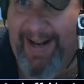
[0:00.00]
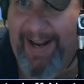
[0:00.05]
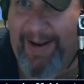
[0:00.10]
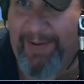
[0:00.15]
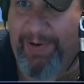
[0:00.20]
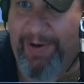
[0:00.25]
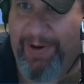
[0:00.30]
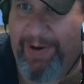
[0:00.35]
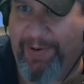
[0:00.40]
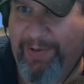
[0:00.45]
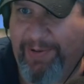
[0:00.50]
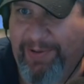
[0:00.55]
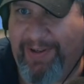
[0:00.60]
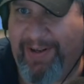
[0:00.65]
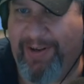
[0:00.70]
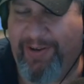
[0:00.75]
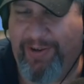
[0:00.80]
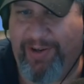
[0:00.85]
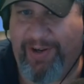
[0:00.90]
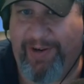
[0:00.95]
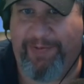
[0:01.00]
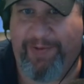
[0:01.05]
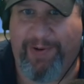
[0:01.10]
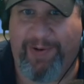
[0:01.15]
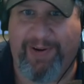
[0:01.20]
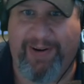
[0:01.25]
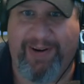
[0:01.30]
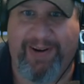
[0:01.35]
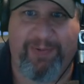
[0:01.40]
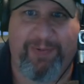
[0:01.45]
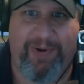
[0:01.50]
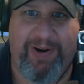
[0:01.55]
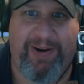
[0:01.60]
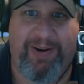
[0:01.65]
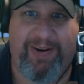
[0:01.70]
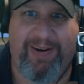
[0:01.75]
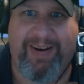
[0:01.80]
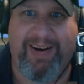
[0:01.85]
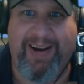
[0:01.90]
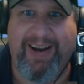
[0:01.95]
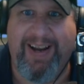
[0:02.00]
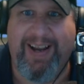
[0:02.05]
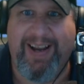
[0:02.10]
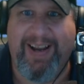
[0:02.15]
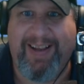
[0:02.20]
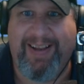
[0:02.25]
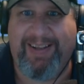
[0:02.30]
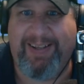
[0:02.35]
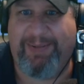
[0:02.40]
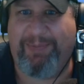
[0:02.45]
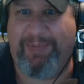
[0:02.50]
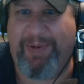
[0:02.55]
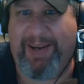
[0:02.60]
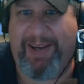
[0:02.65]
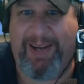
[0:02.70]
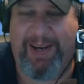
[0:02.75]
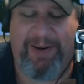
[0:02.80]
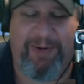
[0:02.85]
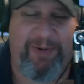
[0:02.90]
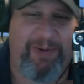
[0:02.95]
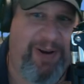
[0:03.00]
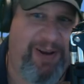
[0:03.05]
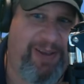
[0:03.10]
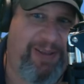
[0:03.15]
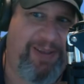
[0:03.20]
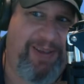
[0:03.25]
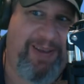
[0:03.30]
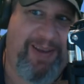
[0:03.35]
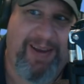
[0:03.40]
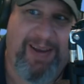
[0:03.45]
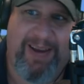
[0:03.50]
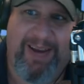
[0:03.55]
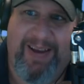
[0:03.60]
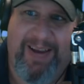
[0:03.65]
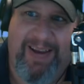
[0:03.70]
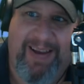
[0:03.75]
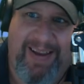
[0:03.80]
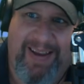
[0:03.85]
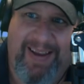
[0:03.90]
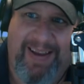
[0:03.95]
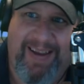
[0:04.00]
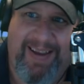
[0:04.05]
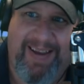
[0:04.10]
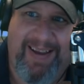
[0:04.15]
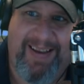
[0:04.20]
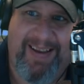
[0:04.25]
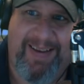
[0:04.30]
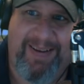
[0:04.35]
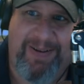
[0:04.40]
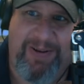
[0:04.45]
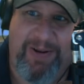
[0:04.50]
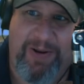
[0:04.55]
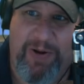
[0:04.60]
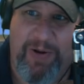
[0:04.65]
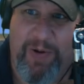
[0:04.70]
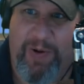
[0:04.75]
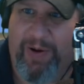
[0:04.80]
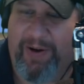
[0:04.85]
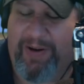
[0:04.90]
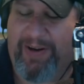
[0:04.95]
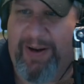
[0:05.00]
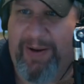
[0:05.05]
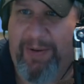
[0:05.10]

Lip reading: I'm your host, Jeff Norton, and we are speaking with New York